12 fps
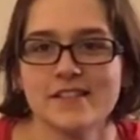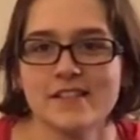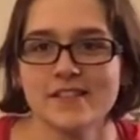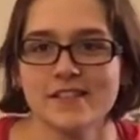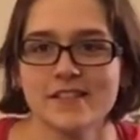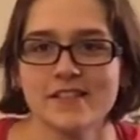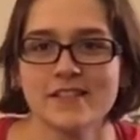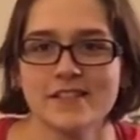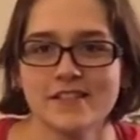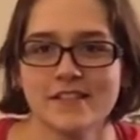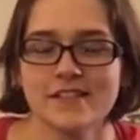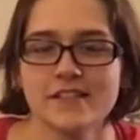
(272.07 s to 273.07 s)

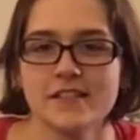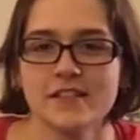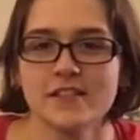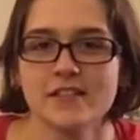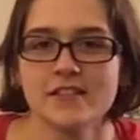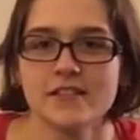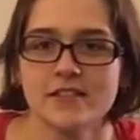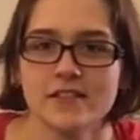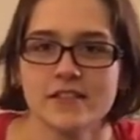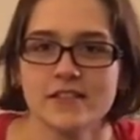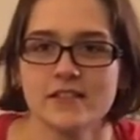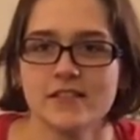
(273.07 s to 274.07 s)

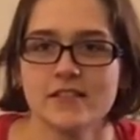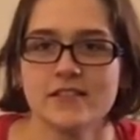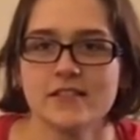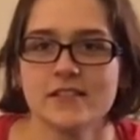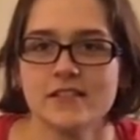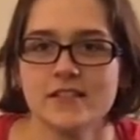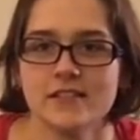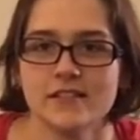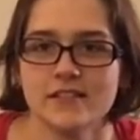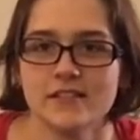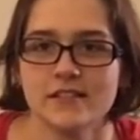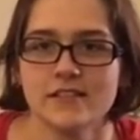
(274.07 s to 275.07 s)

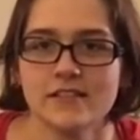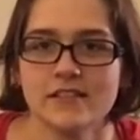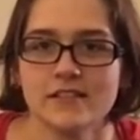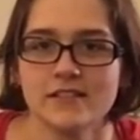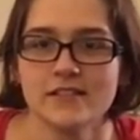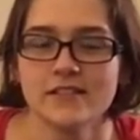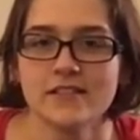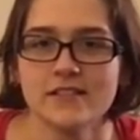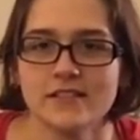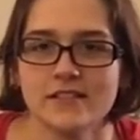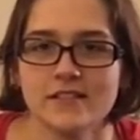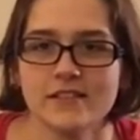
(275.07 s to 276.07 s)

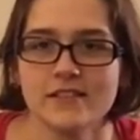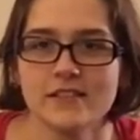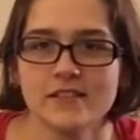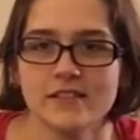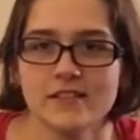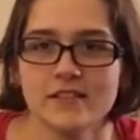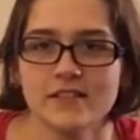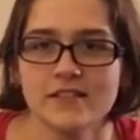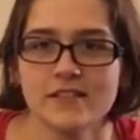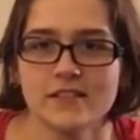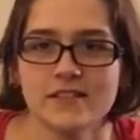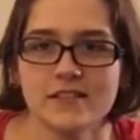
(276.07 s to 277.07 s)

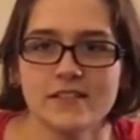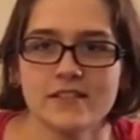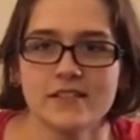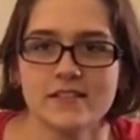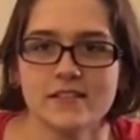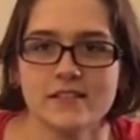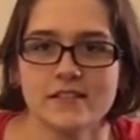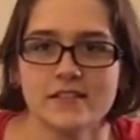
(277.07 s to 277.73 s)
No words are spoken by the person on screen.